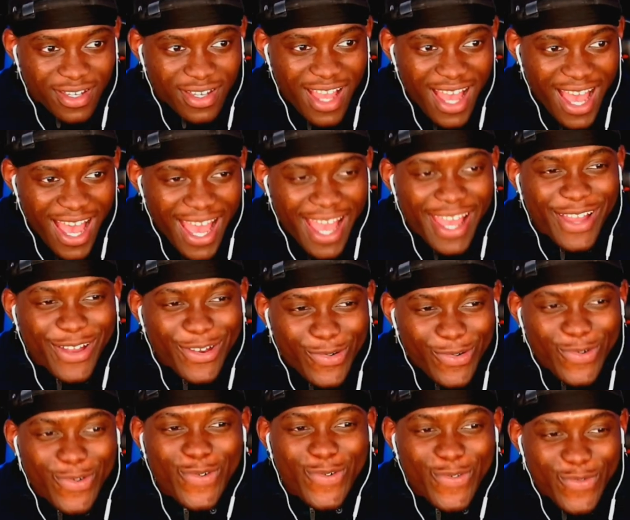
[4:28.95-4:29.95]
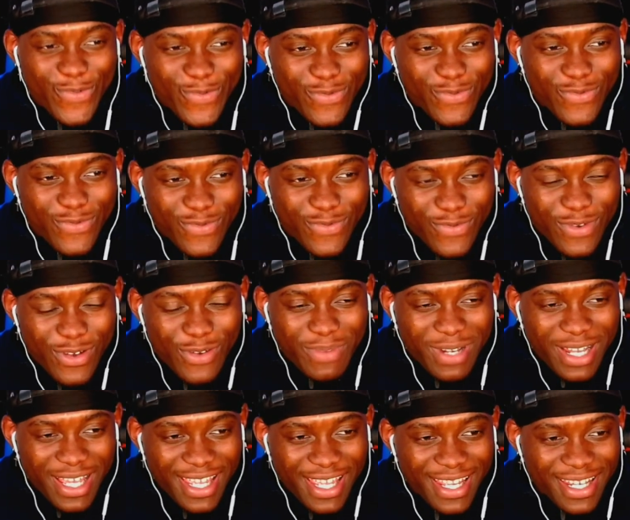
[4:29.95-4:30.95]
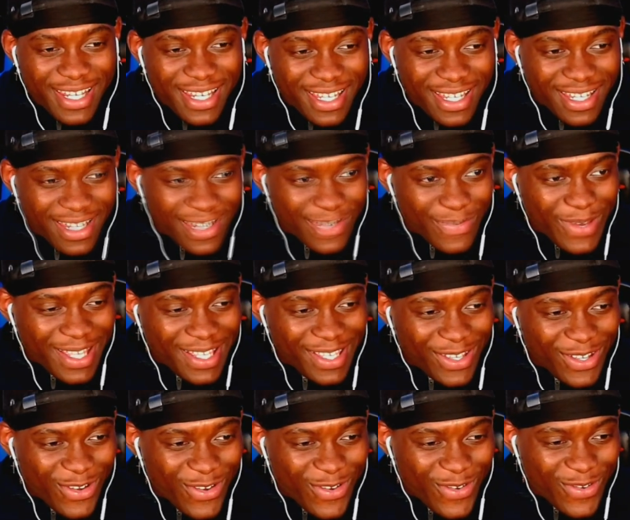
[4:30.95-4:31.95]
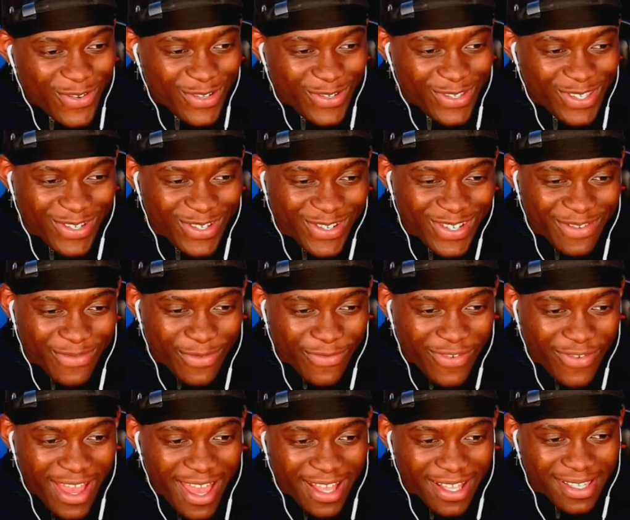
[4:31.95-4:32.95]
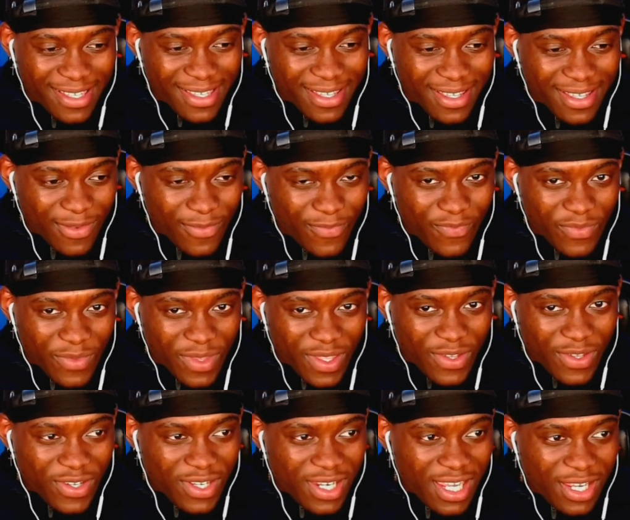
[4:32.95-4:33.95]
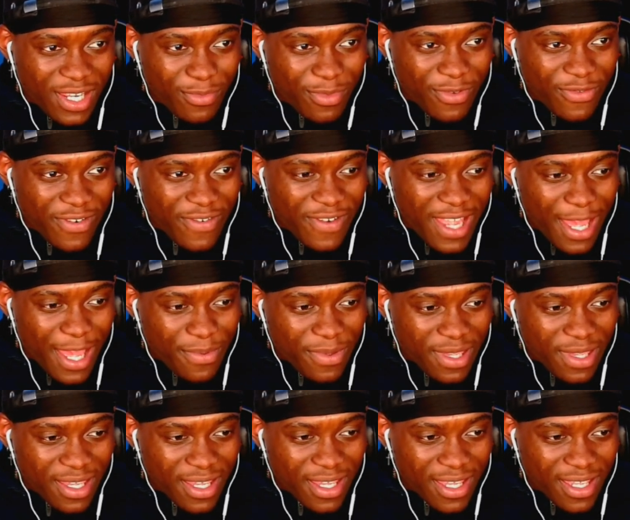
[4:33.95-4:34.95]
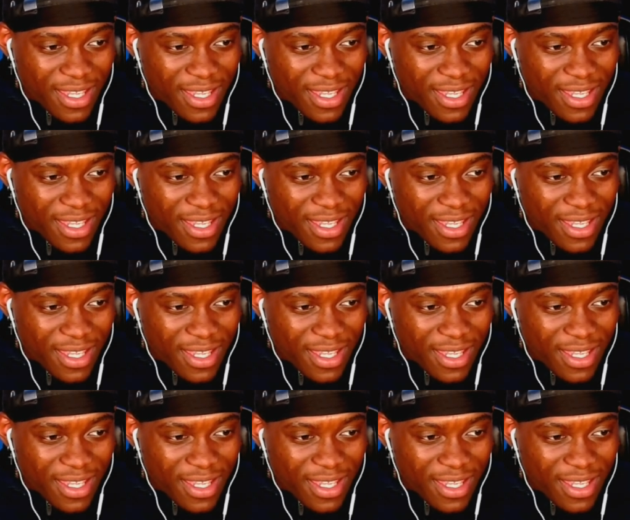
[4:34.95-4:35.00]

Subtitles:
Alright, cool. Well played. Way to go, Yuzu. Facts. Guess your dad will be very happy.